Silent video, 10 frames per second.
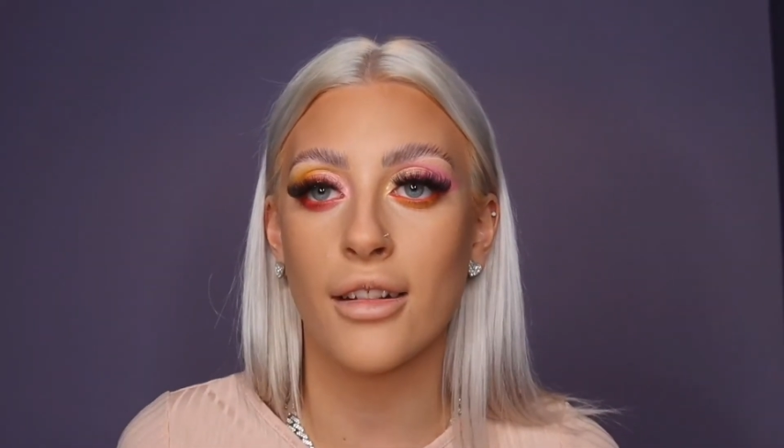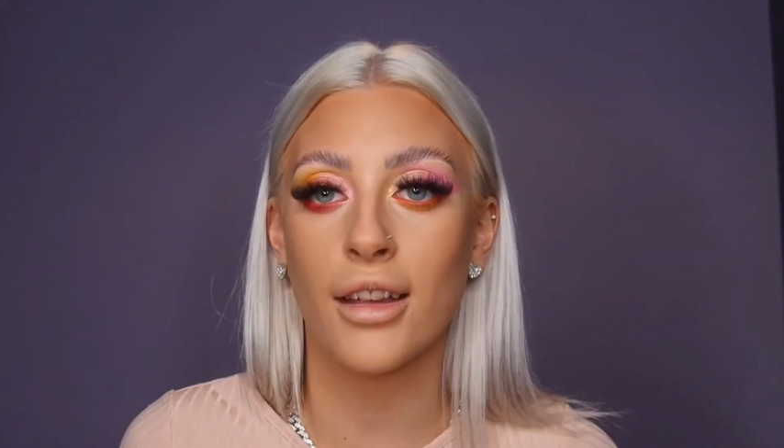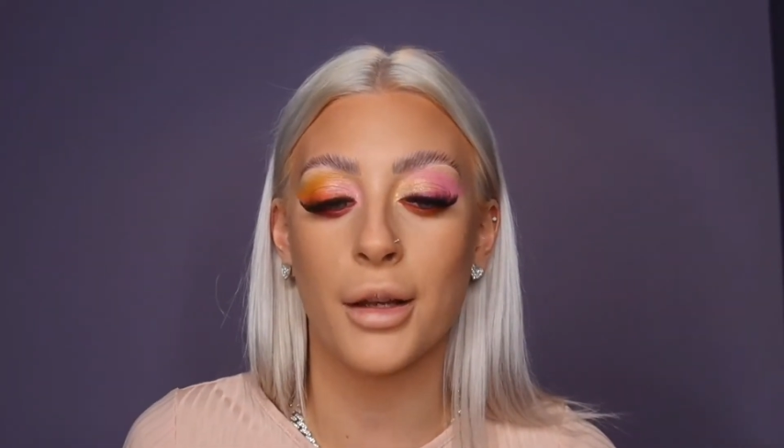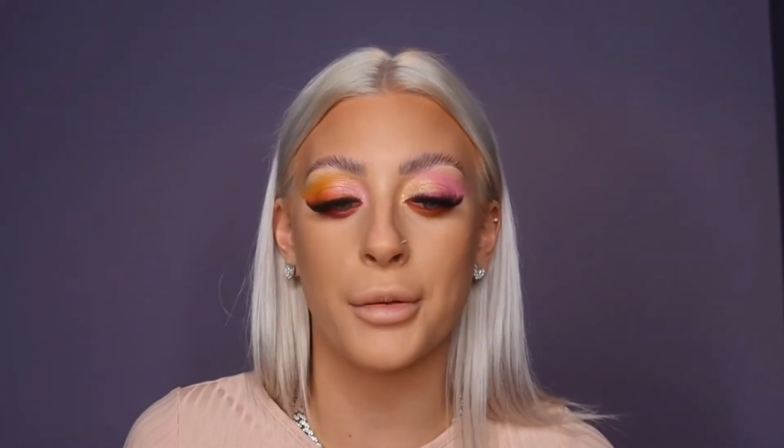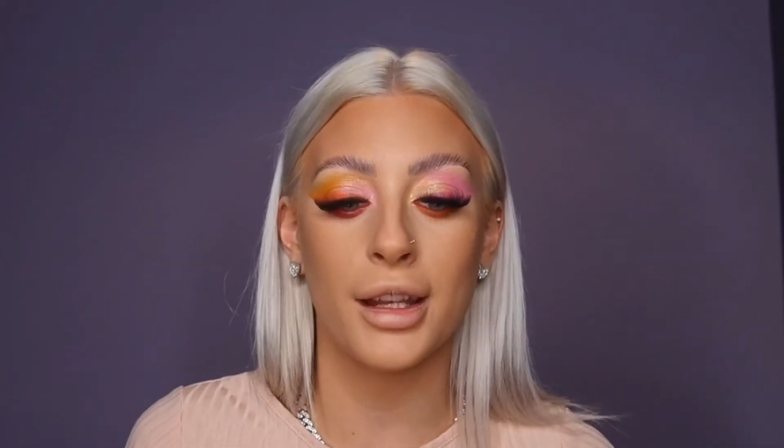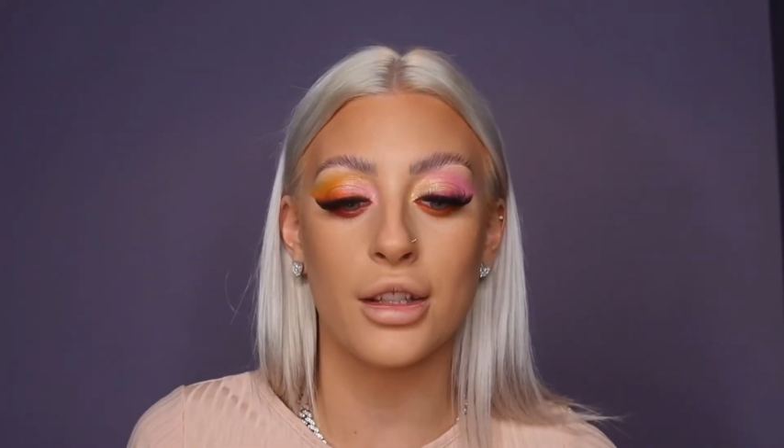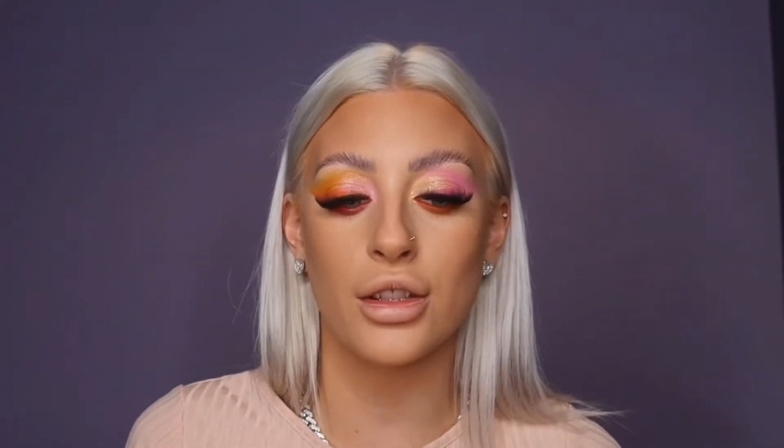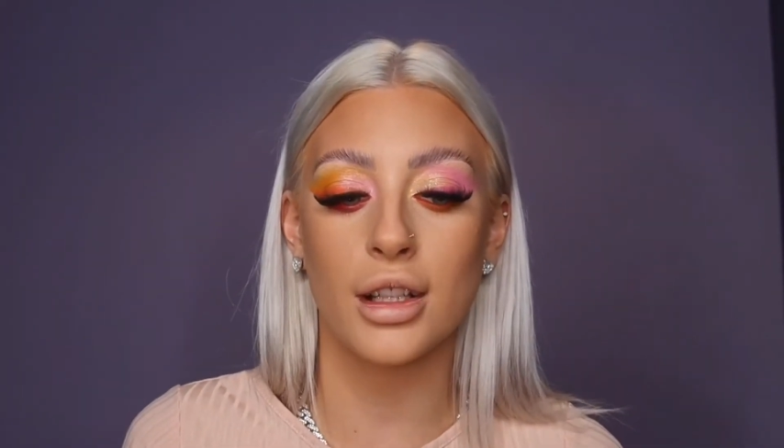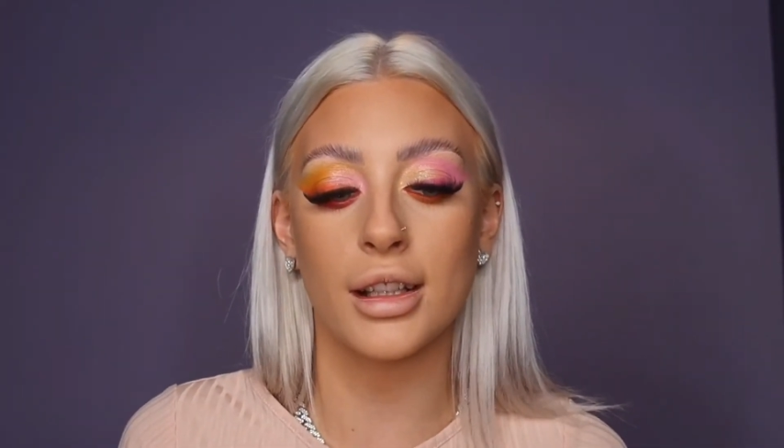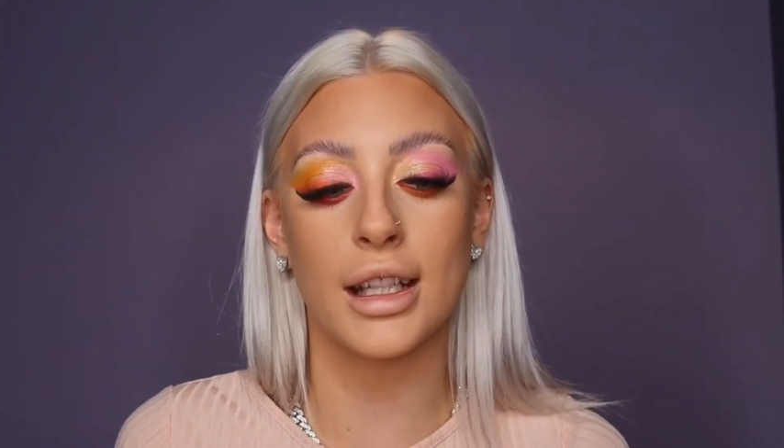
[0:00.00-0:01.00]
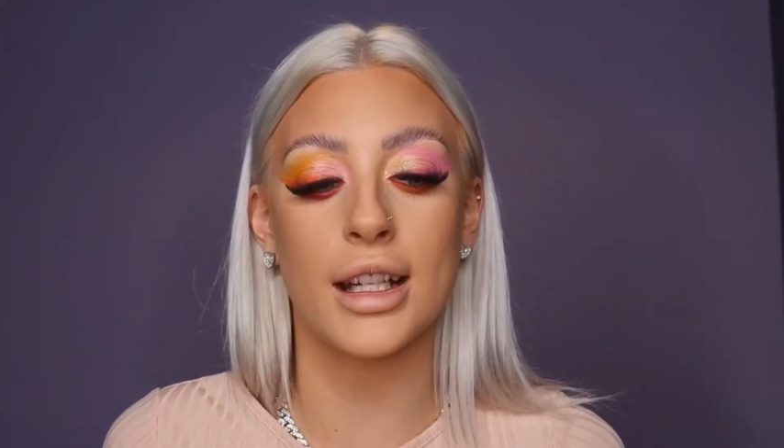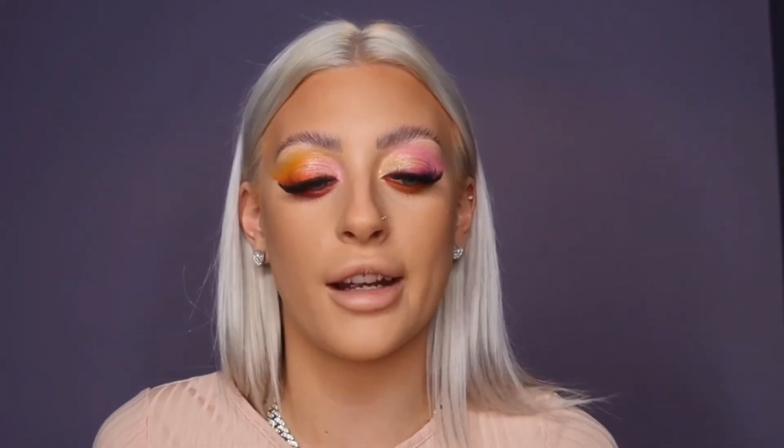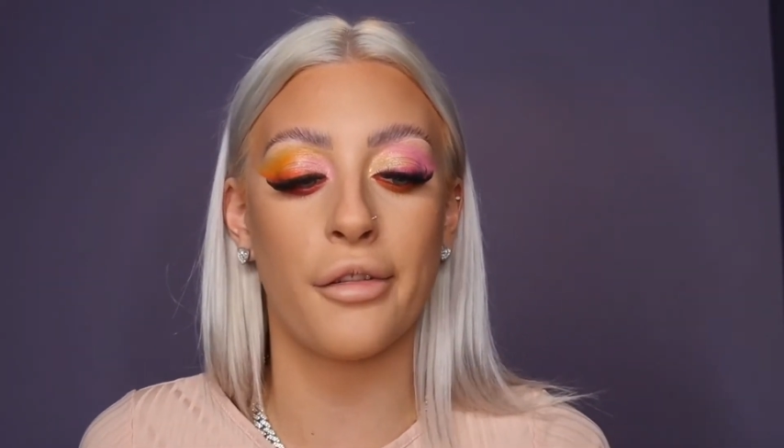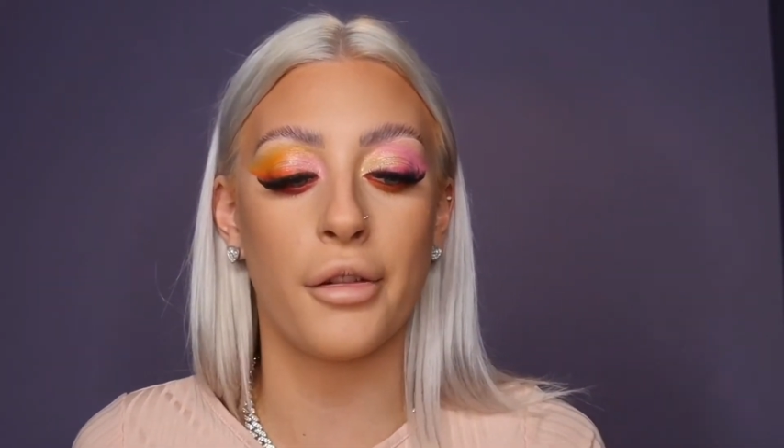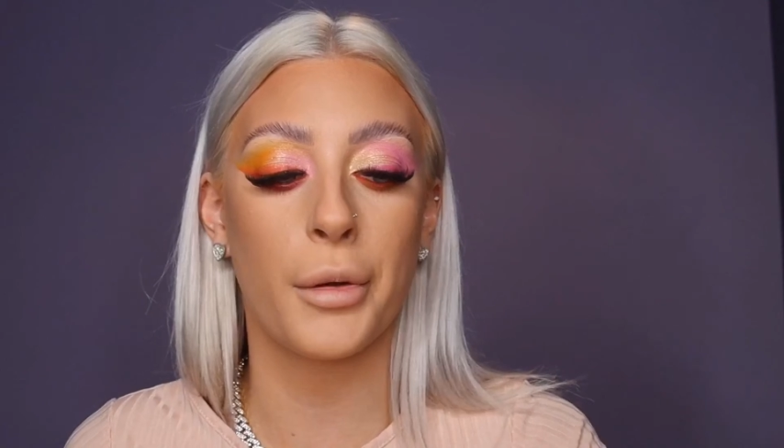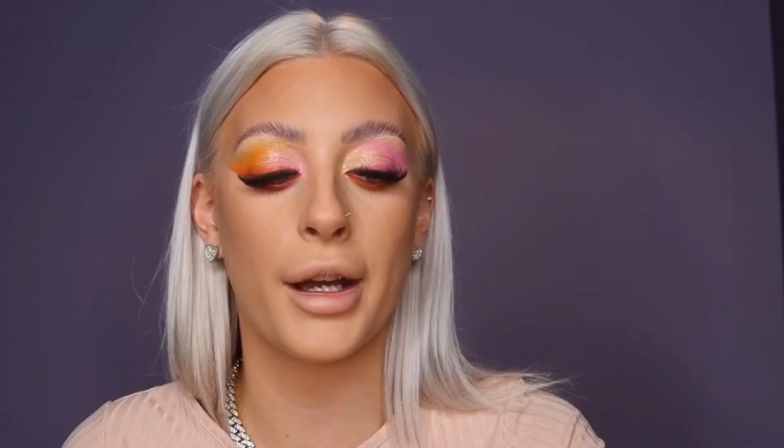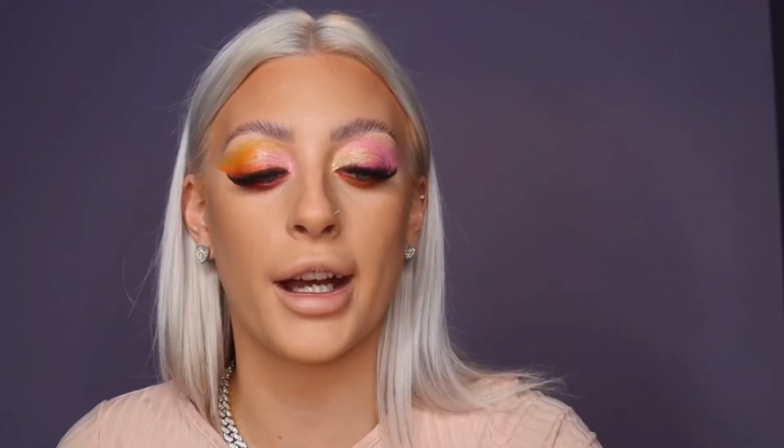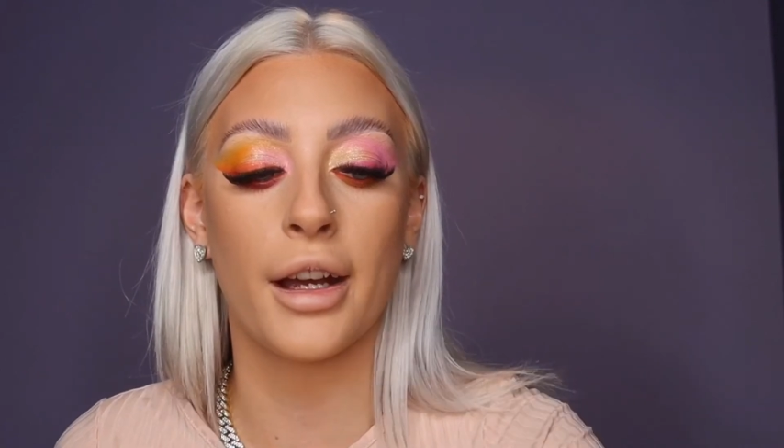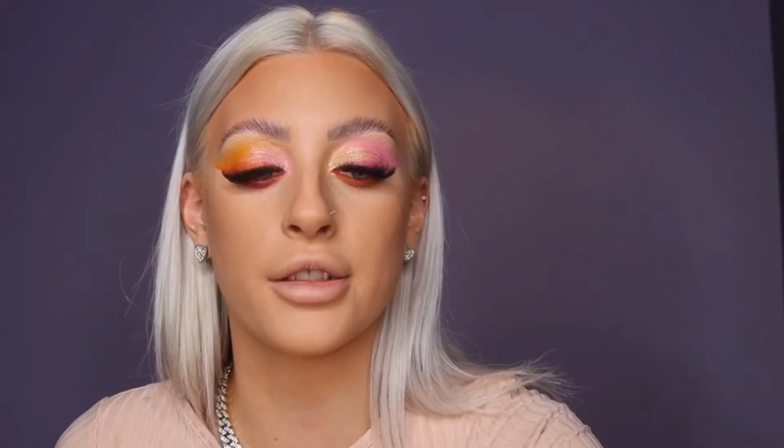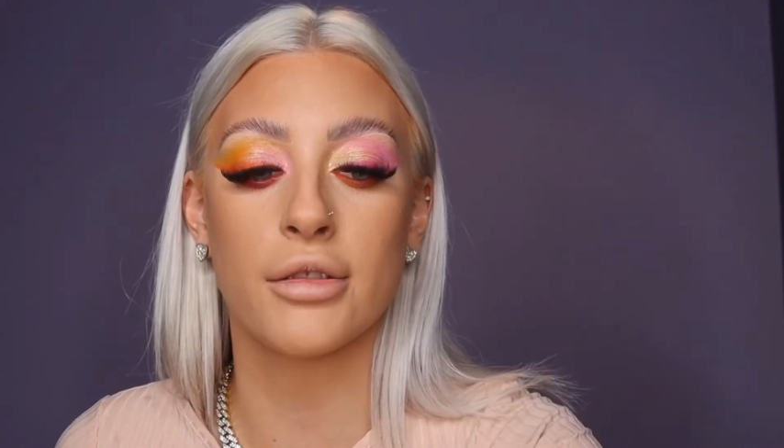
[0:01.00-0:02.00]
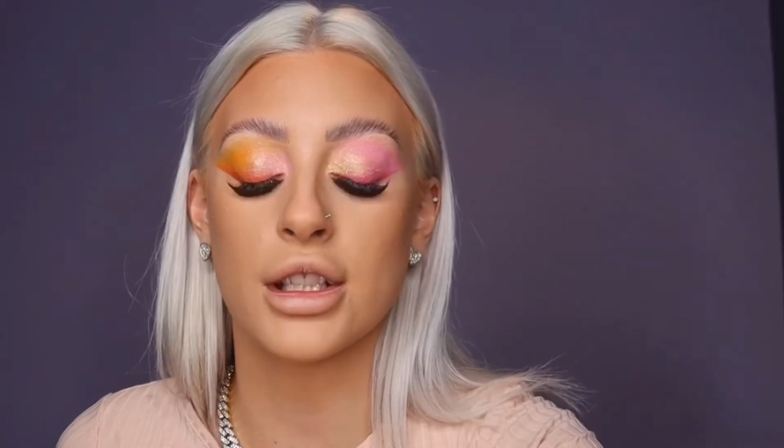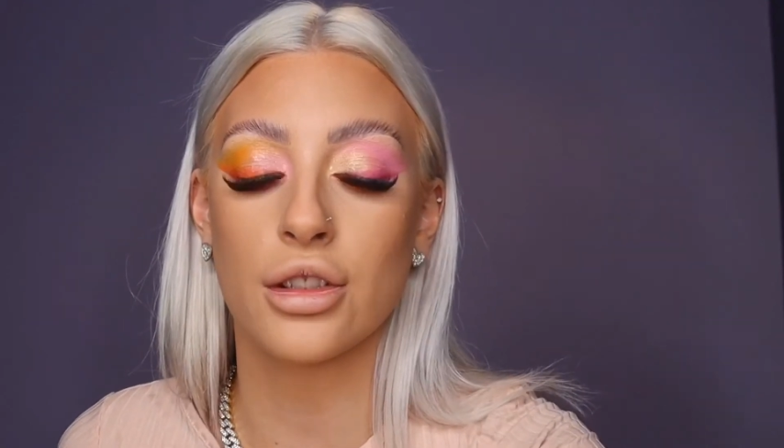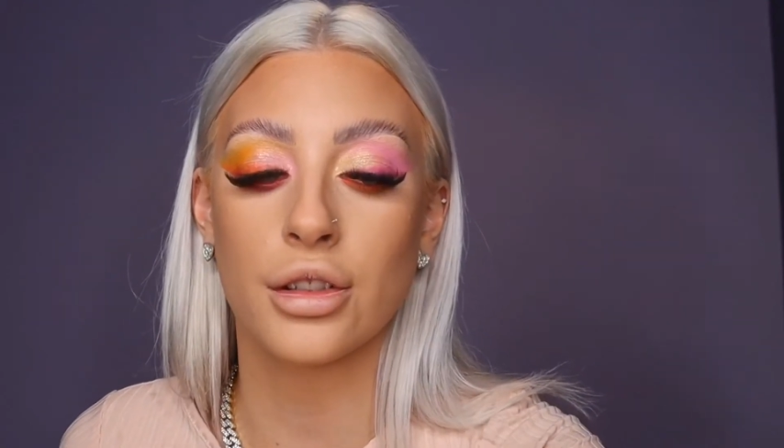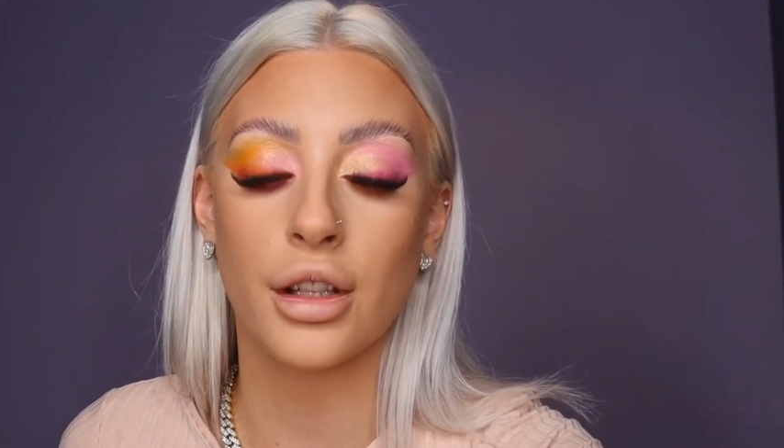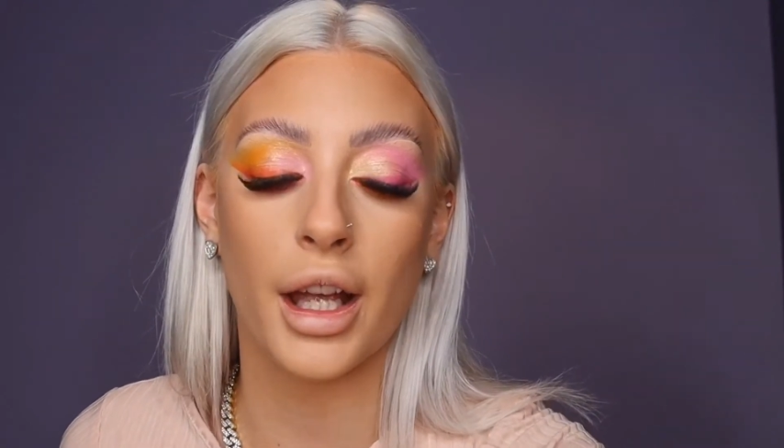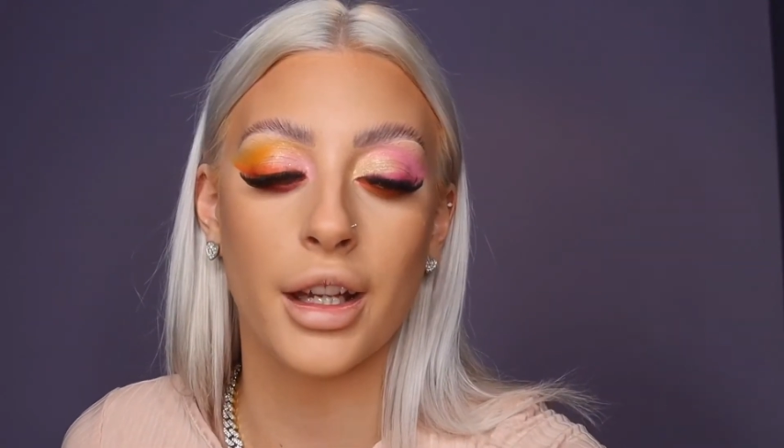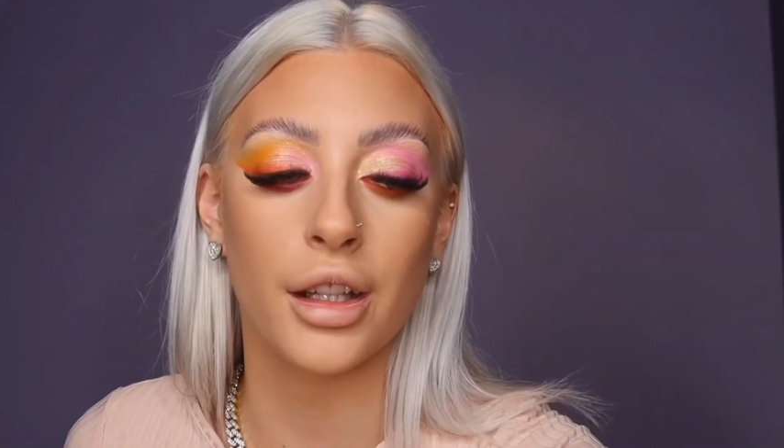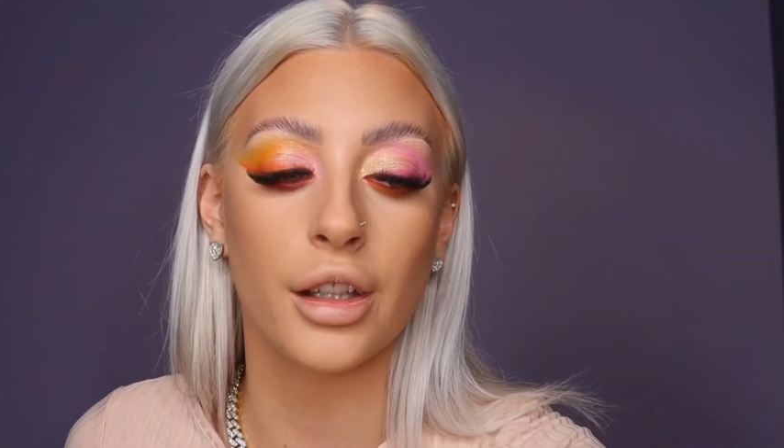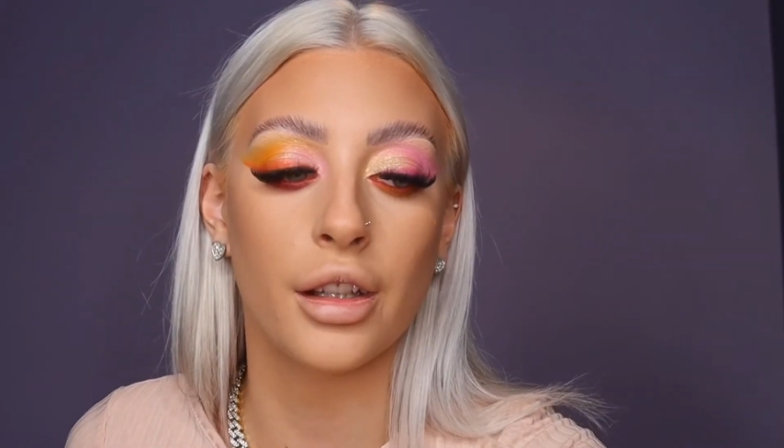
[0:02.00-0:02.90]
like we literally clean everywhere after each client.